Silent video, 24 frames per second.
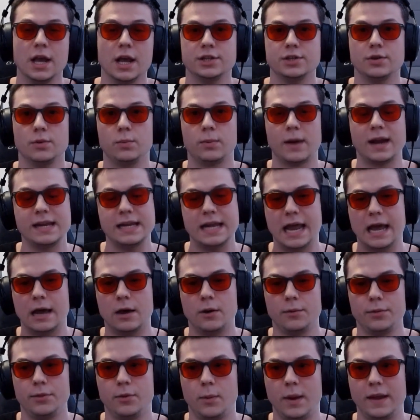So right
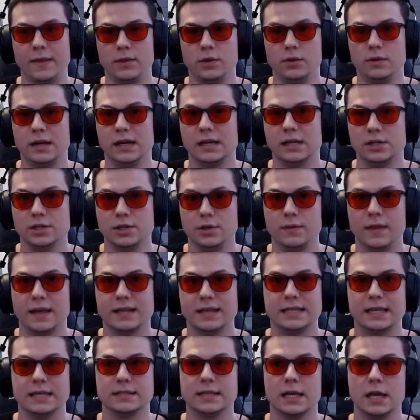now, the way that you need to do
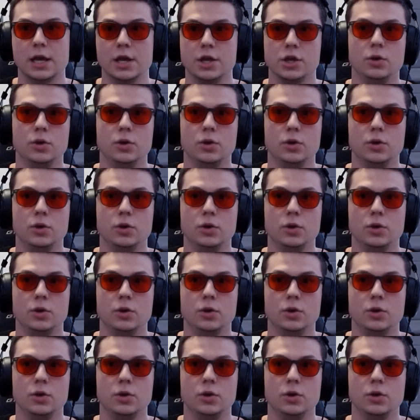this is